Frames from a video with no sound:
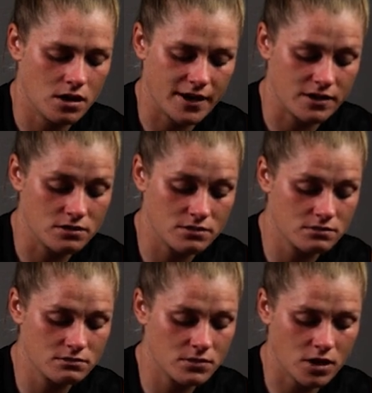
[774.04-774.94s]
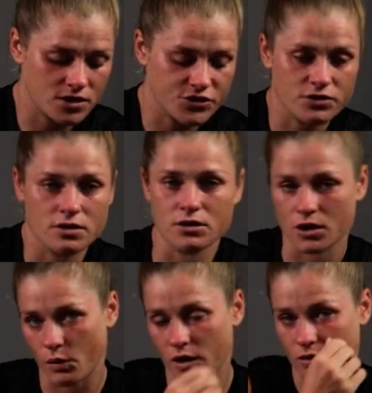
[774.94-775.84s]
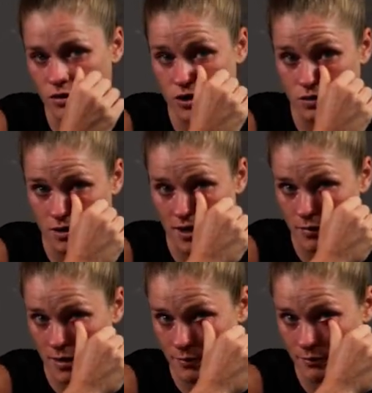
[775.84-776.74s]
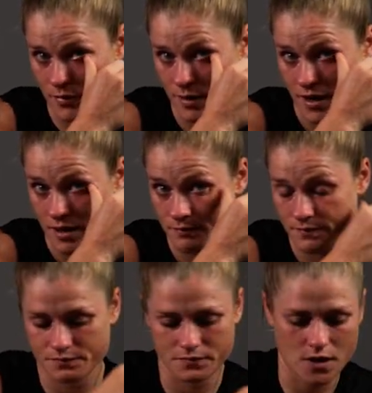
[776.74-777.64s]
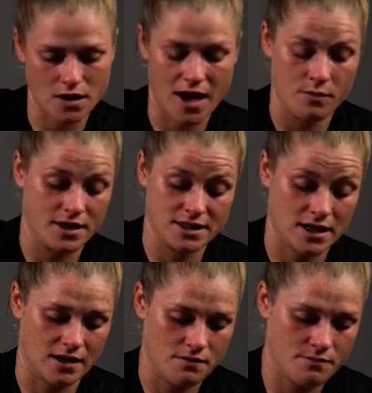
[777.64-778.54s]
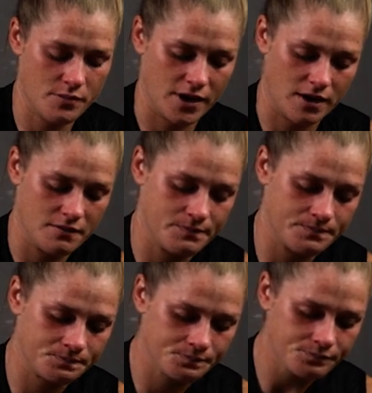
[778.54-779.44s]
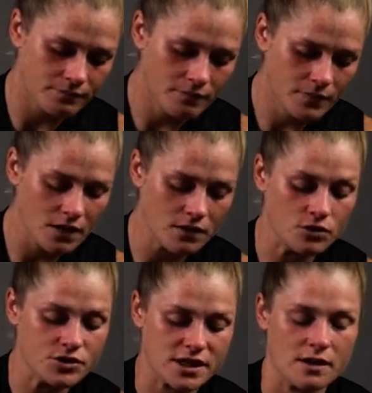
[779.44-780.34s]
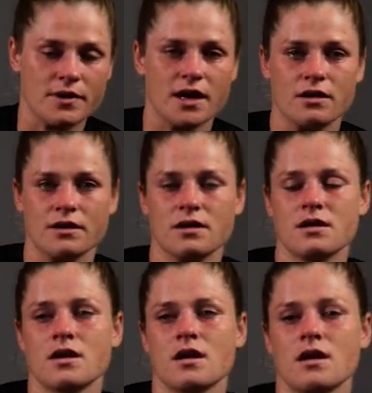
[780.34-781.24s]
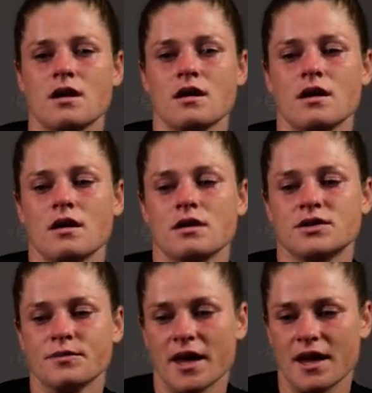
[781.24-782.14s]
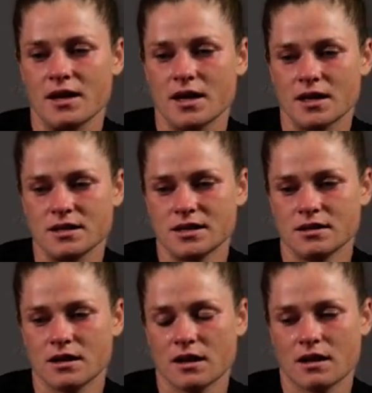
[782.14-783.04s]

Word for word: I I do not know what I would do without my my mum and my dad. But losing a parent to me is